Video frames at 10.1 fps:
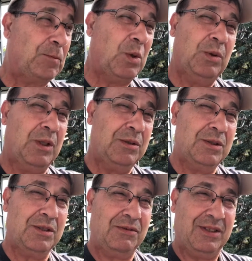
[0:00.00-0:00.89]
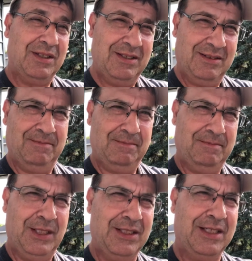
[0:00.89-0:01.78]
who knows if it
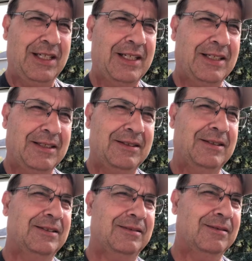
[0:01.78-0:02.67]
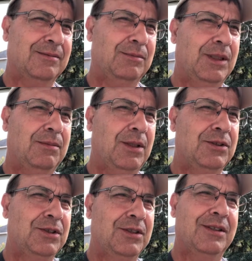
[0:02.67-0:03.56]
means anything, a
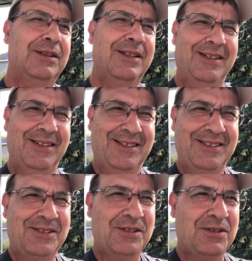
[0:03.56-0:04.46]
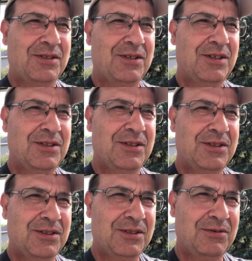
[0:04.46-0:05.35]
bunch of just
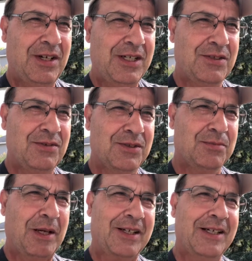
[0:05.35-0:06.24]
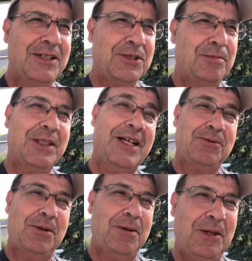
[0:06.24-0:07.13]
fanciful speculation, but that's
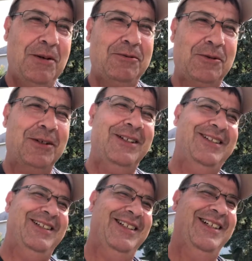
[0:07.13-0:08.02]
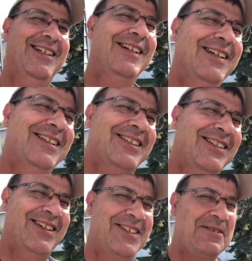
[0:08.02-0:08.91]
what I'm here for.
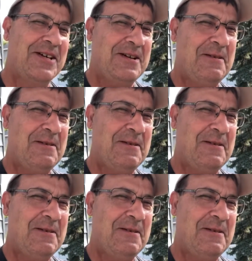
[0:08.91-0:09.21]
Anyway,